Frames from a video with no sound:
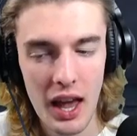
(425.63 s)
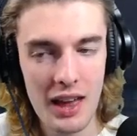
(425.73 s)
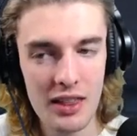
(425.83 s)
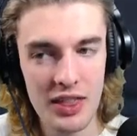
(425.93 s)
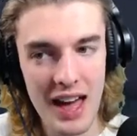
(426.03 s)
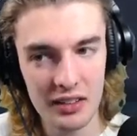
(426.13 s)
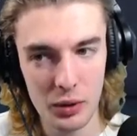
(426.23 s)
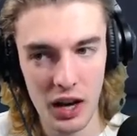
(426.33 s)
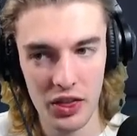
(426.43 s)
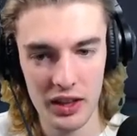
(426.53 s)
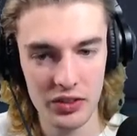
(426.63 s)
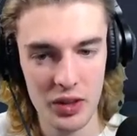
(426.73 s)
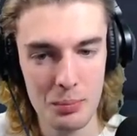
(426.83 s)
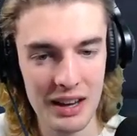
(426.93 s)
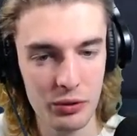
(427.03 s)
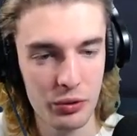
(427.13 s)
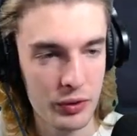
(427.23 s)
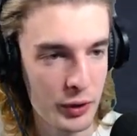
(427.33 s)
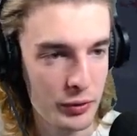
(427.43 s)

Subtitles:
and that is what I think the main fear